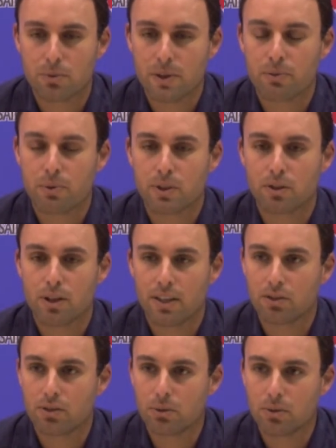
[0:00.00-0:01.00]
We have one
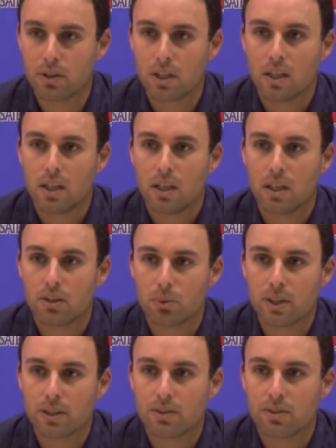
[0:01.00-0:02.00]
grad student as
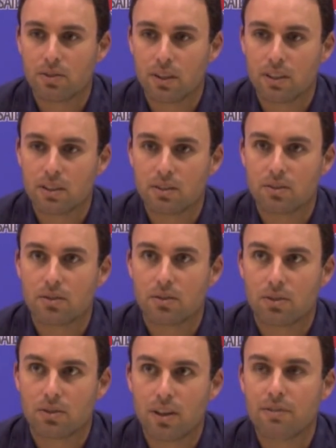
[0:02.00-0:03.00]
well as uh,
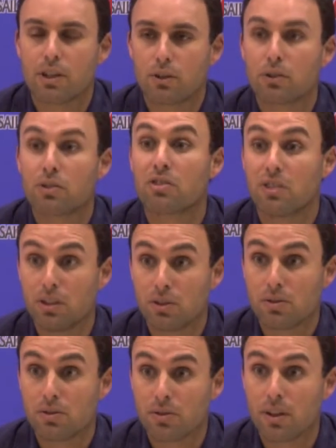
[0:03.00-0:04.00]
seven other
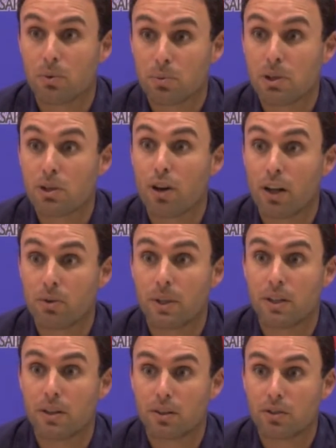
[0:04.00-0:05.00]
seniors that will be
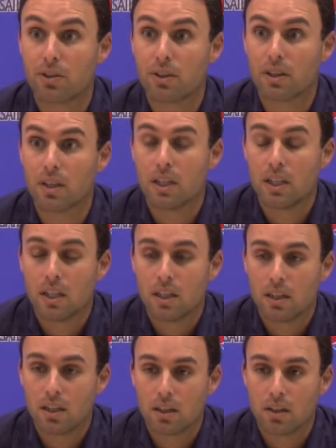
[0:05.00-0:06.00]
graduating this year.
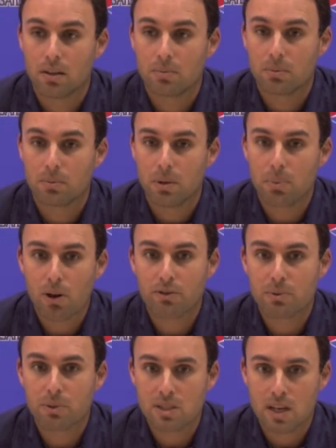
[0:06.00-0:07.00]
Um, apart
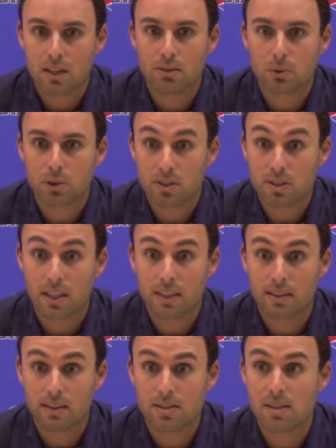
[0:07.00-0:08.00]
from the soccer, we're
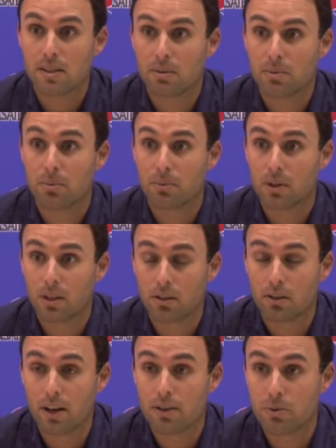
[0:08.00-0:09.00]
excited to see them uh,
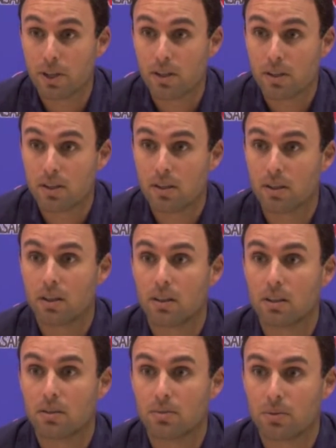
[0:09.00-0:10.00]
graduate
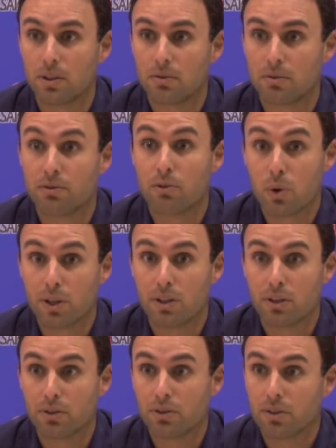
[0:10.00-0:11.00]
uh, in four
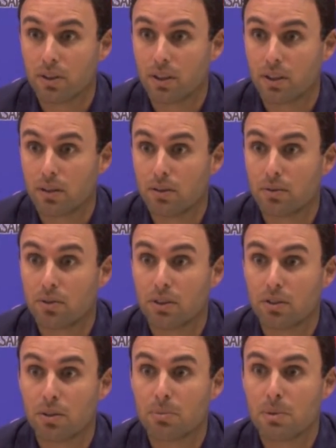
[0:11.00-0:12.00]
years and see
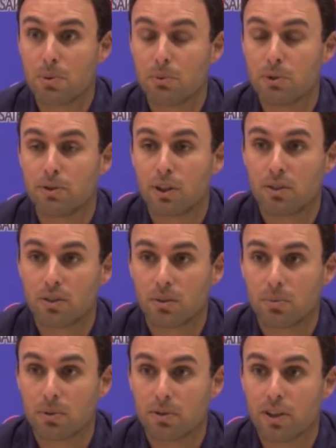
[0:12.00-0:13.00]
some people move on to
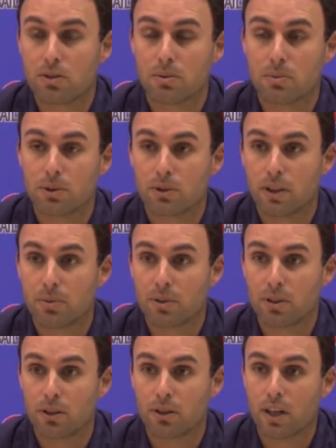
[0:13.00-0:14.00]
professional programs
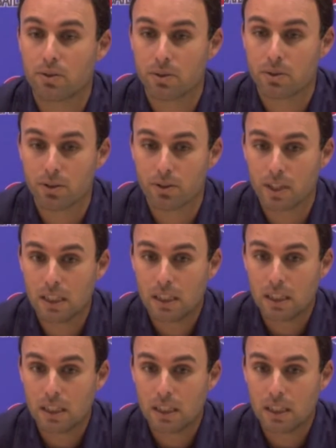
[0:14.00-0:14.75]
and their graduate degree.